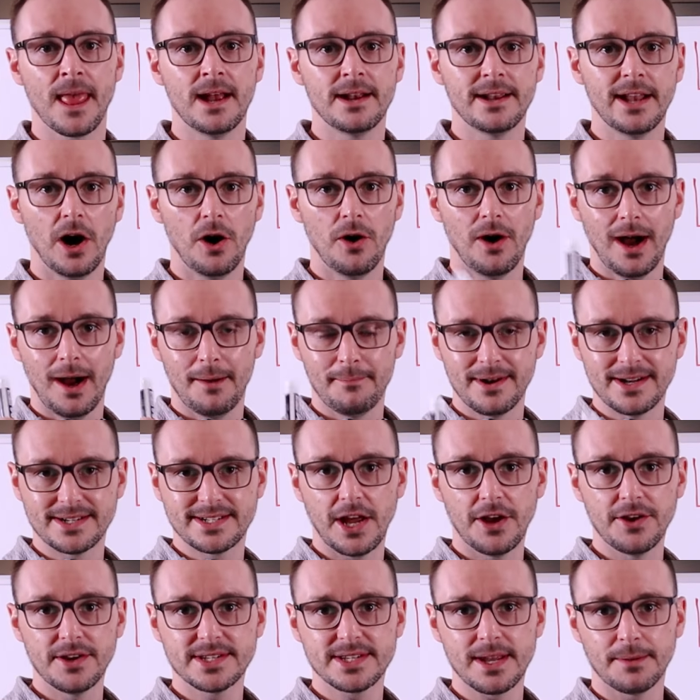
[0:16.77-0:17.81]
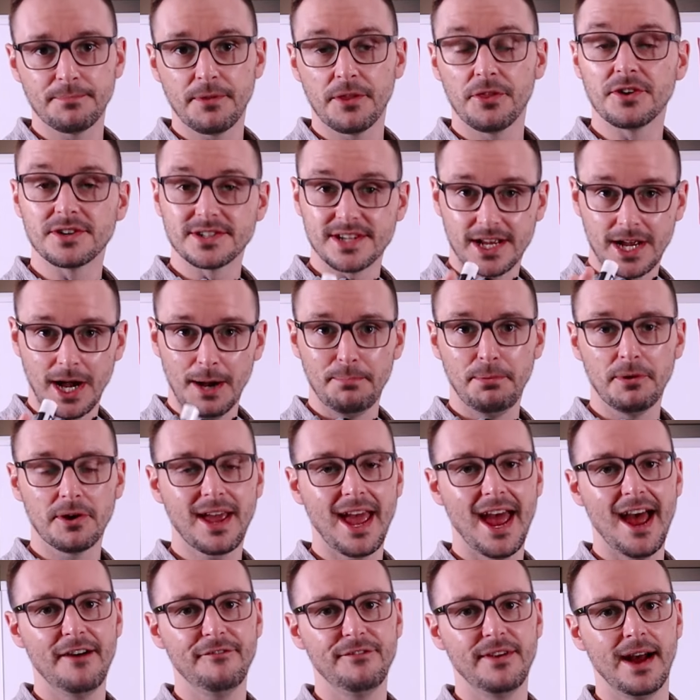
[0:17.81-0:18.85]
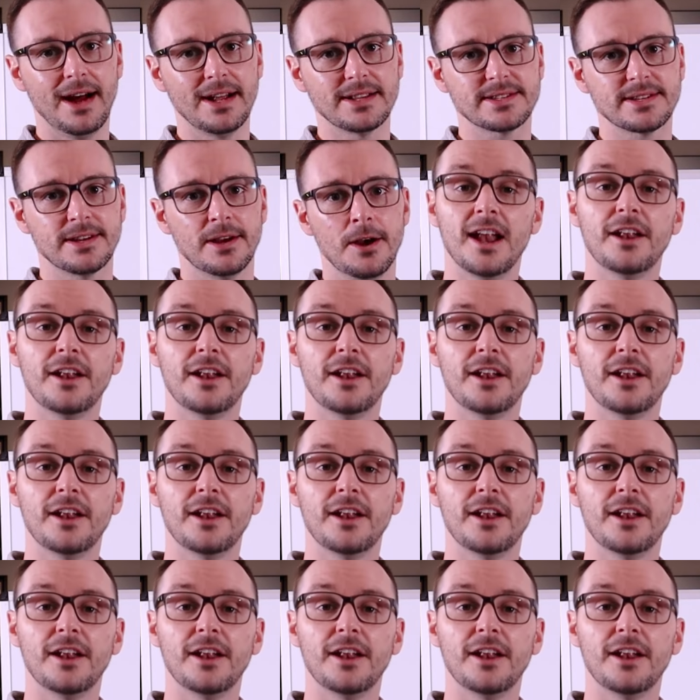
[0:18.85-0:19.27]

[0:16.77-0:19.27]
Now, I'm gonna tell you something, there's a couple of caveats.